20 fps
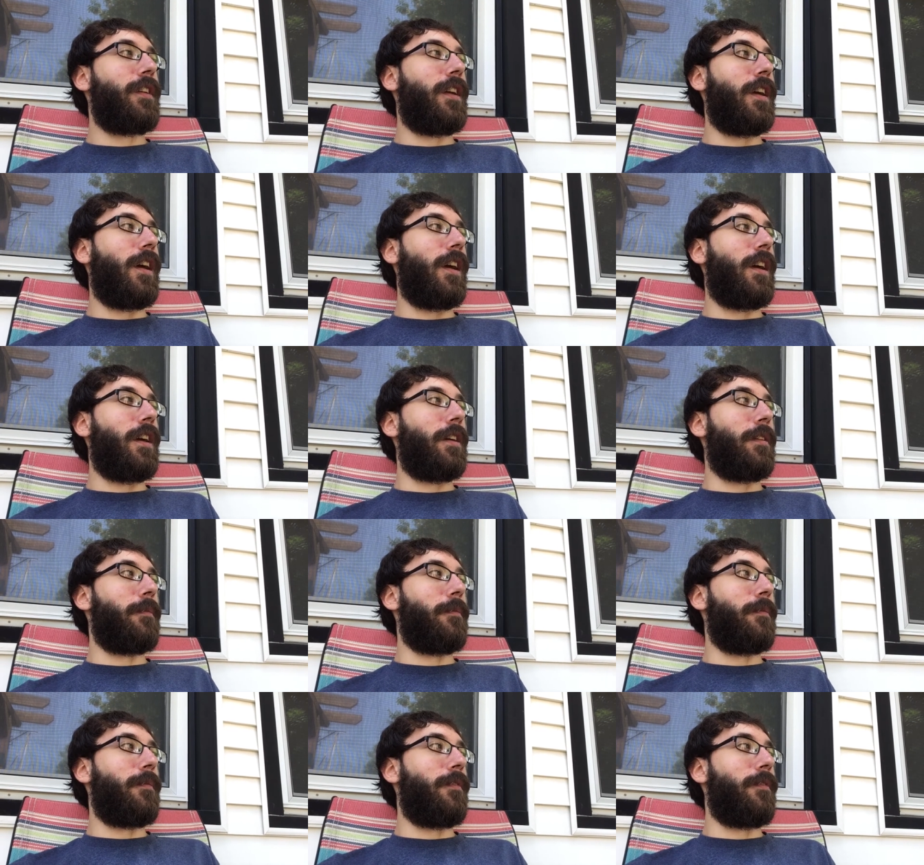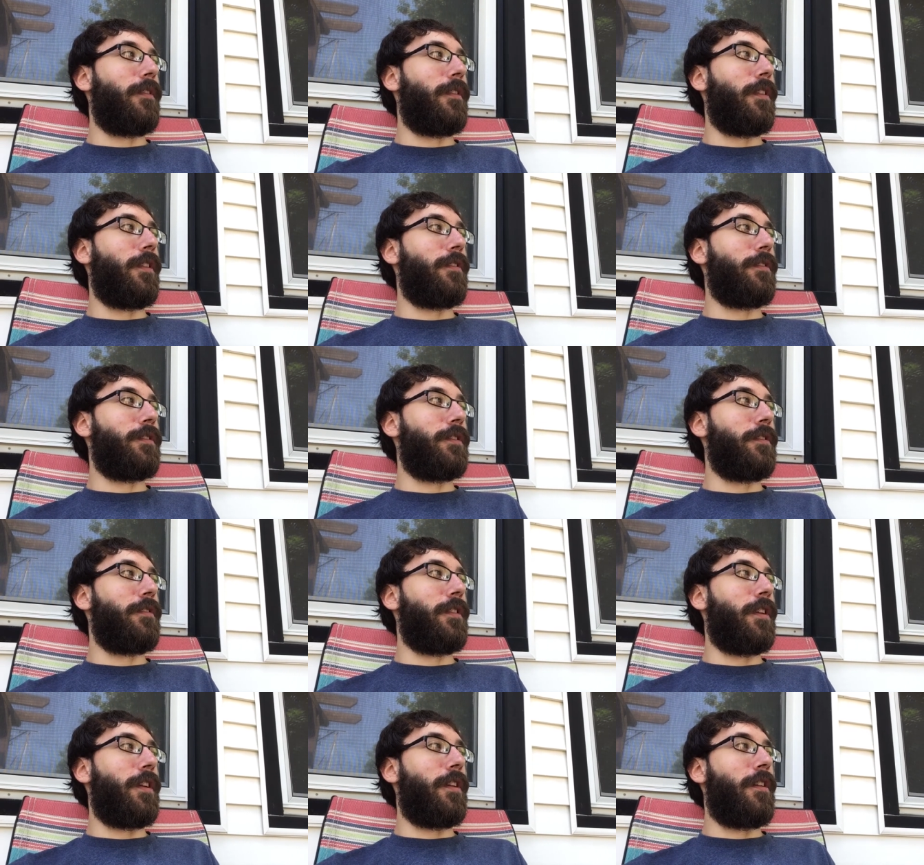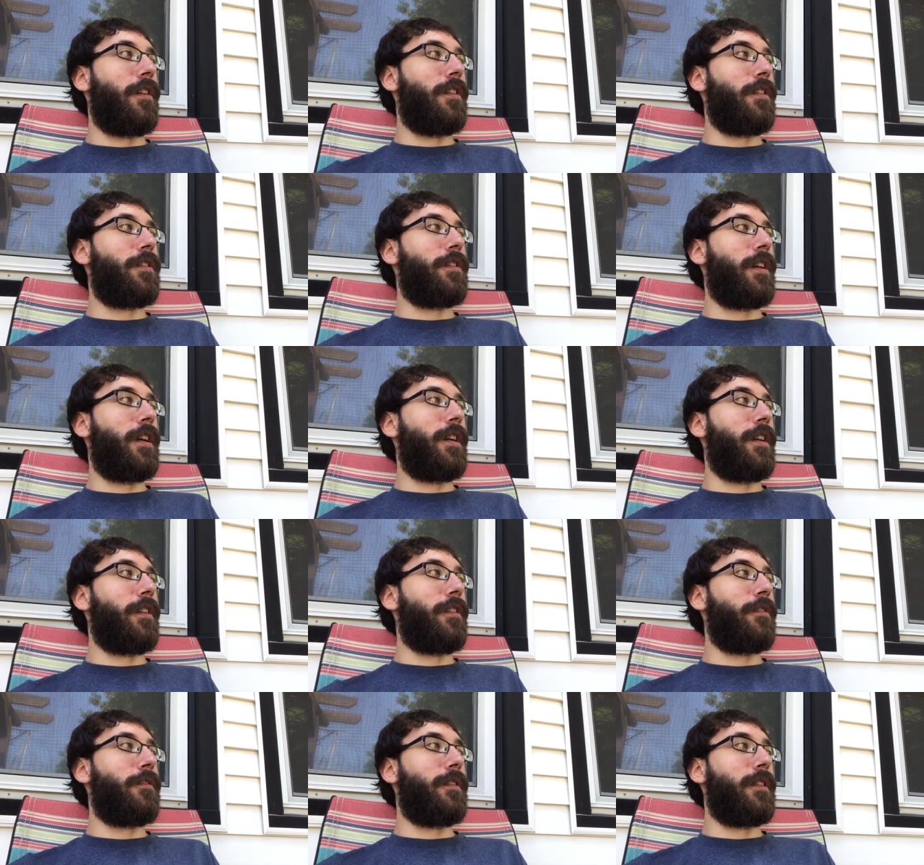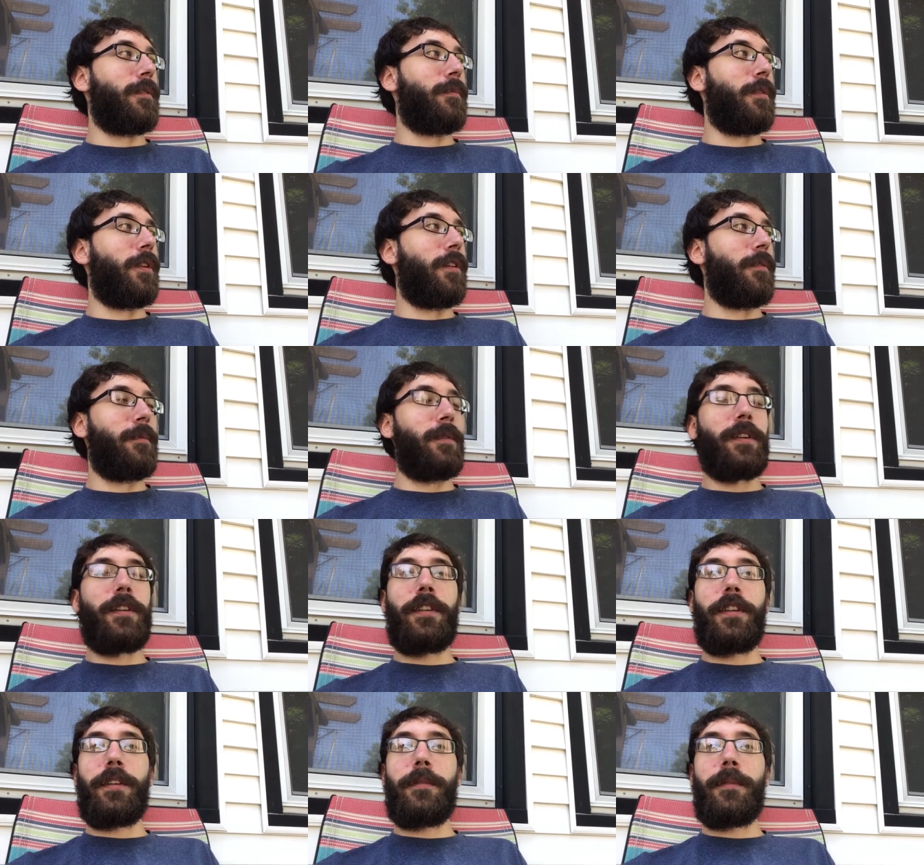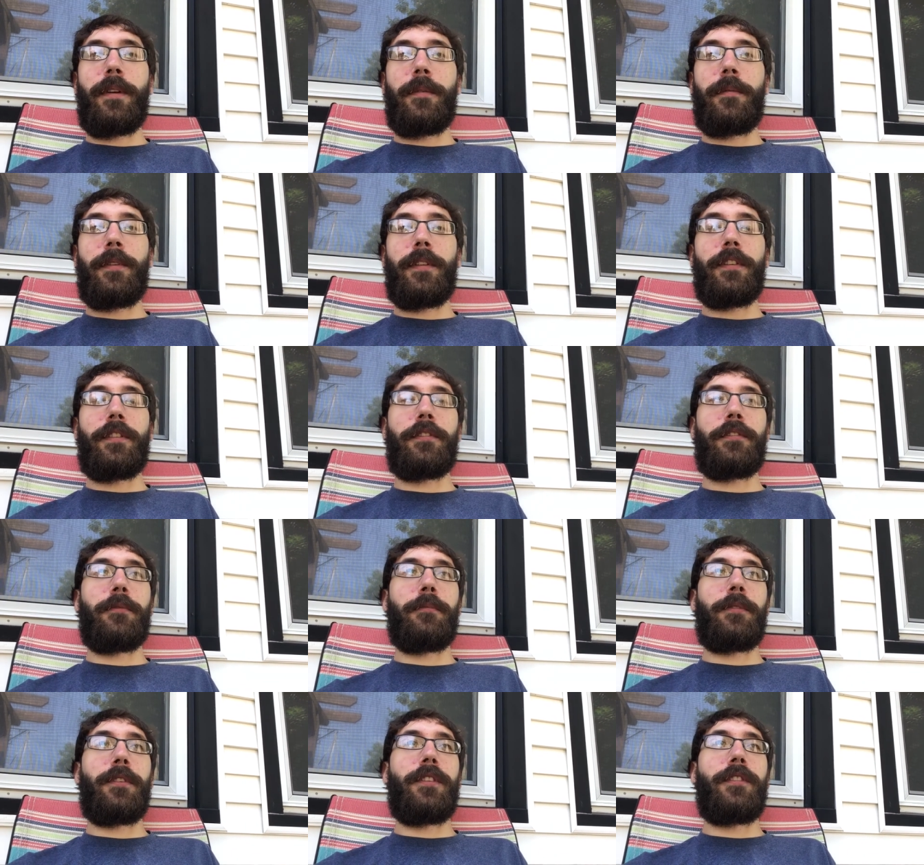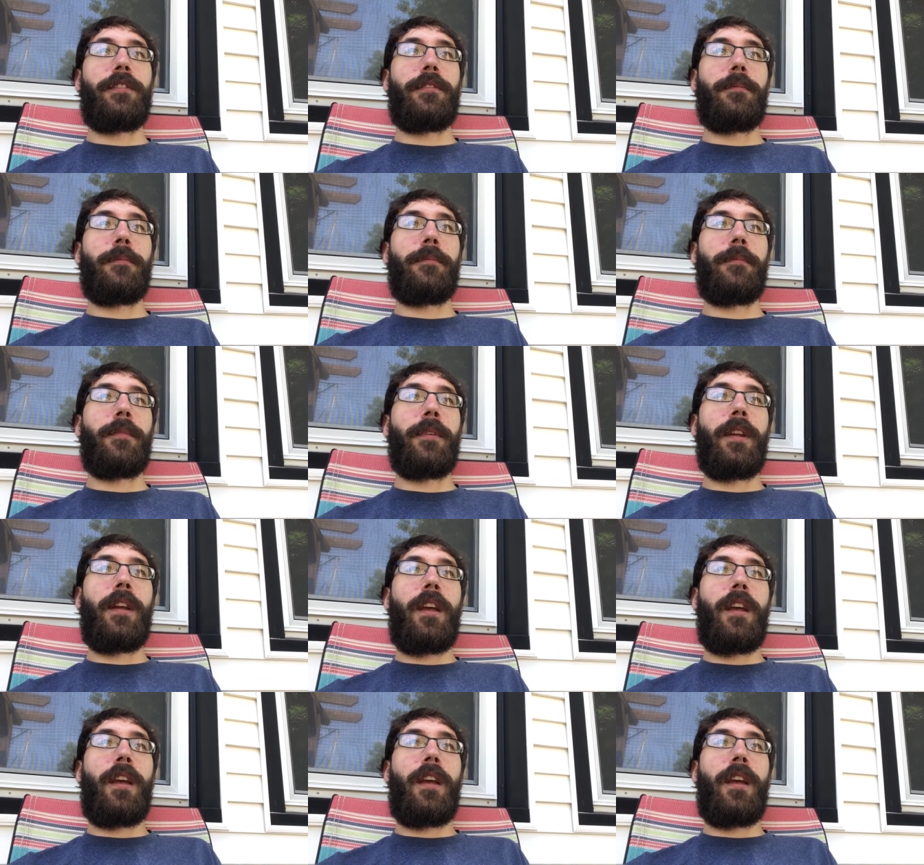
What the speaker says: For those of you that are trying to quit permanently, maybe this will be some